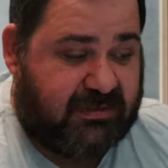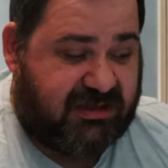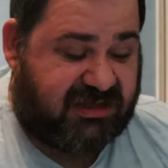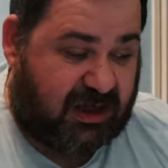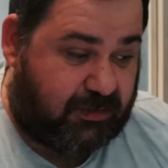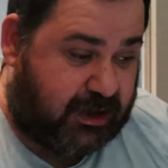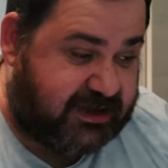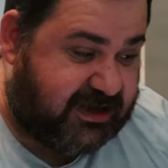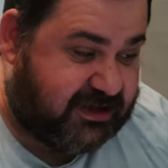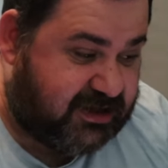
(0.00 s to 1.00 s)

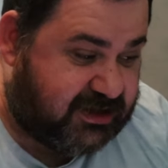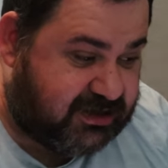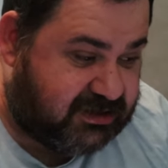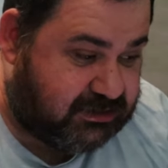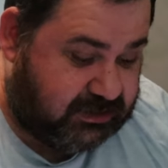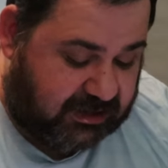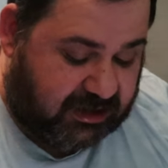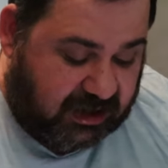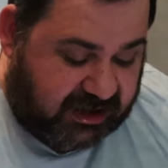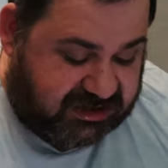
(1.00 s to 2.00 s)
someone can
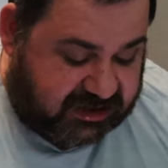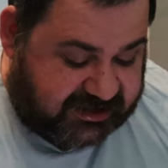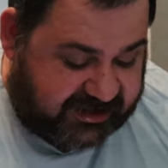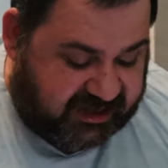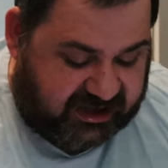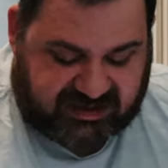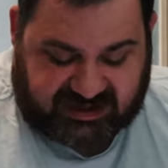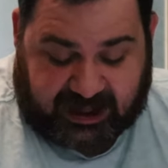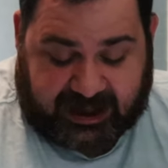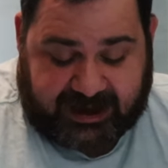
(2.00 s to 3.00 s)
listen to this
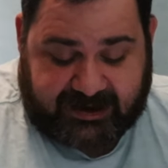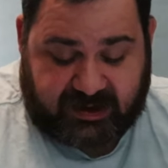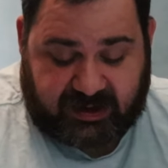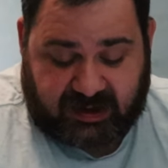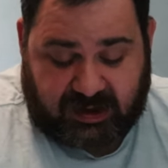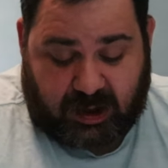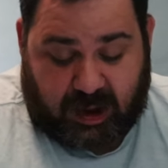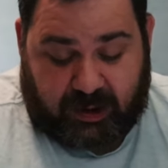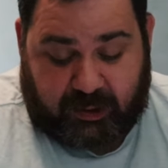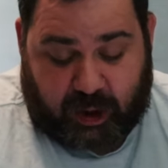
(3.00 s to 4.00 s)
and
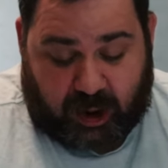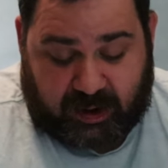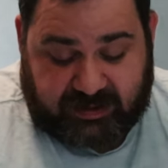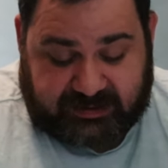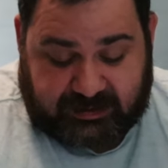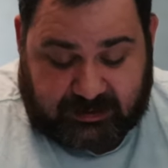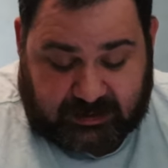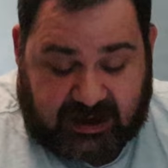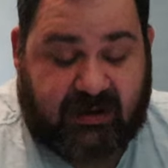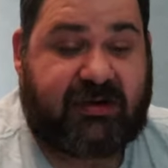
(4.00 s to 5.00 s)
know that
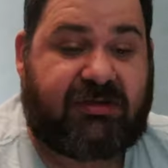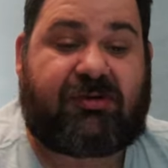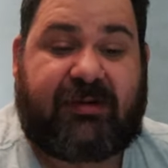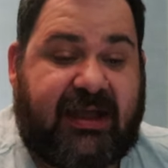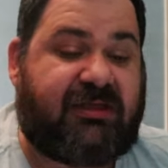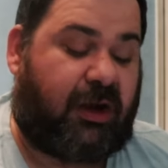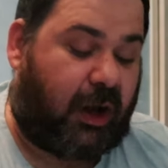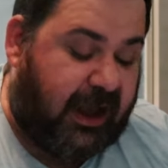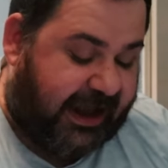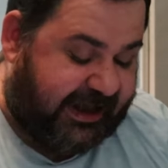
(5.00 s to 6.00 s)
there is always
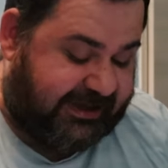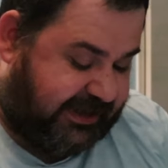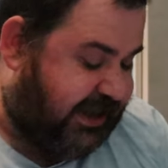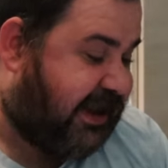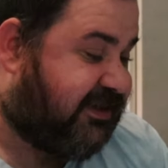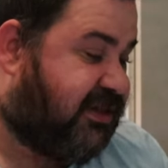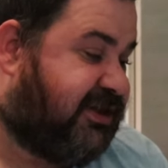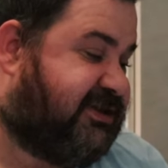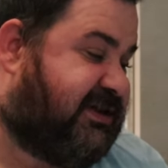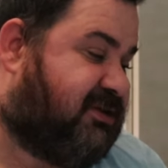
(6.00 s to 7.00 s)
light at the end of the
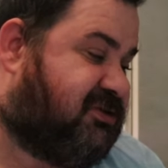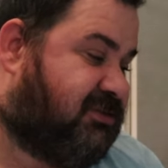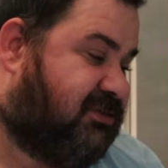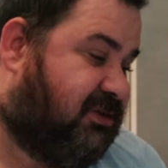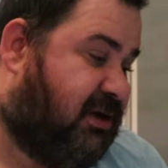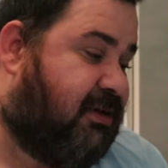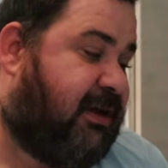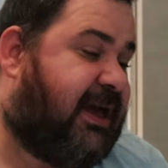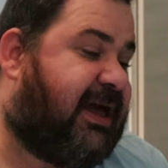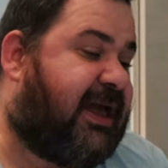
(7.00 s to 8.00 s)
tunnel.
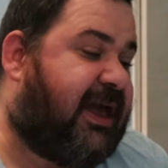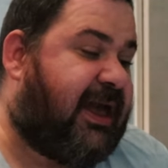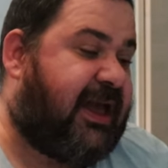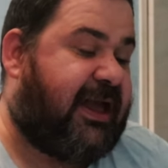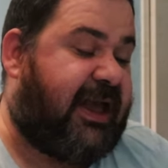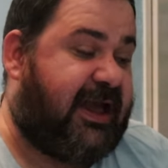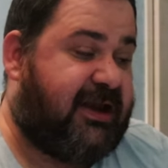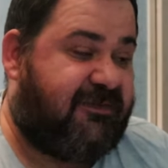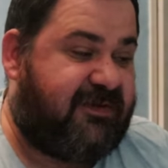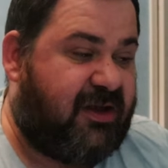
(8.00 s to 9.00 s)

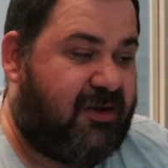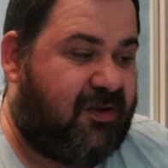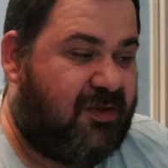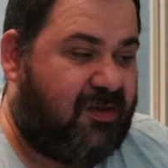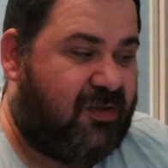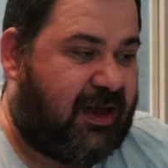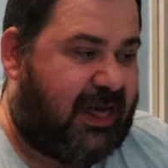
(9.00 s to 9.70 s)
And if you